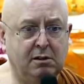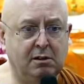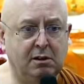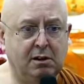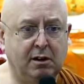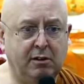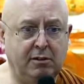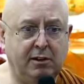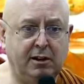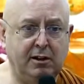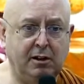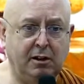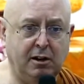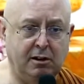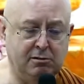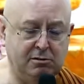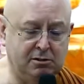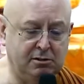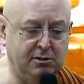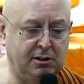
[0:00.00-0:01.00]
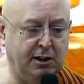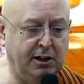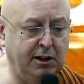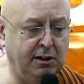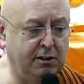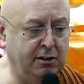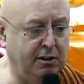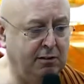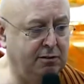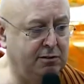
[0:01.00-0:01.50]
And then you're staying
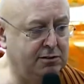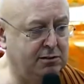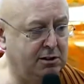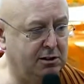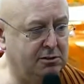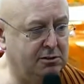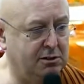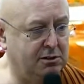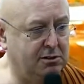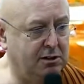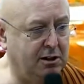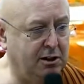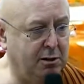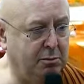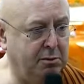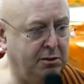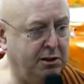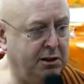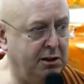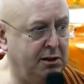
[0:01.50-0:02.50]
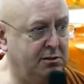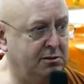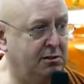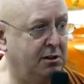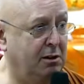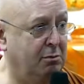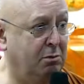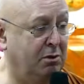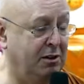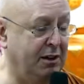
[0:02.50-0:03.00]
there for such a time, and then you
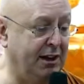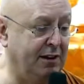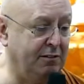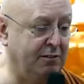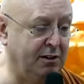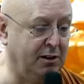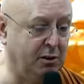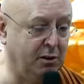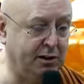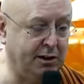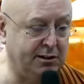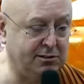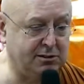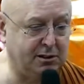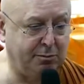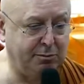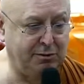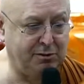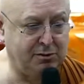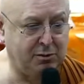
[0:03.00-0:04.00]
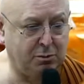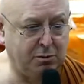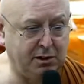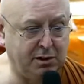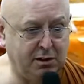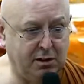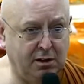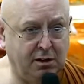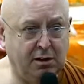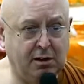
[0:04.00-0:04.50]
decide, well, you have to go and get something to
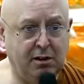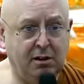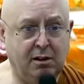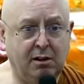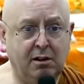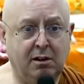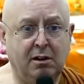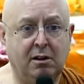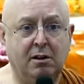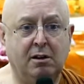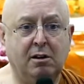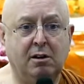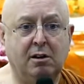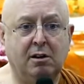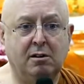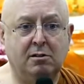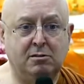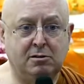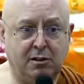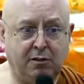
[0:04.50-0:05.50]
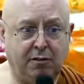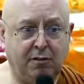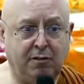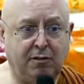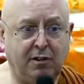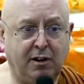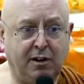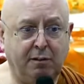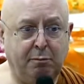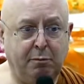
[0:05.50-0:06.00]
eat, just for
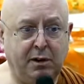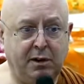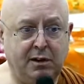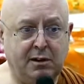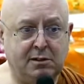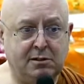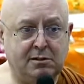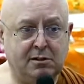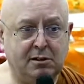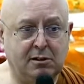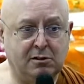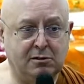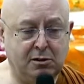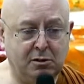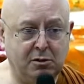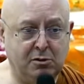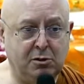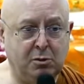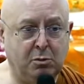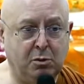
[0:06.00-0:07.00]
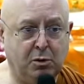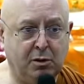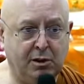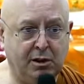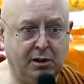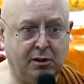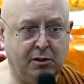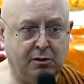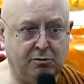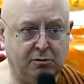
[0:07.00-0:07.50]
5 minutes, and as soon as you walk
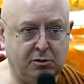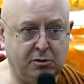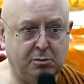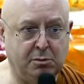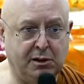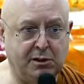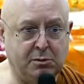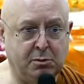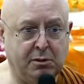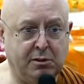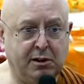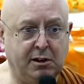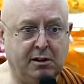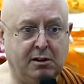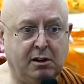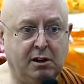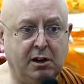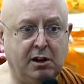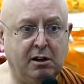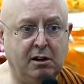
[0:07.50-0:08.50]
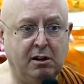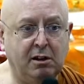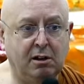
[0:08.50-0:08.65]
out of the room, that's when they die.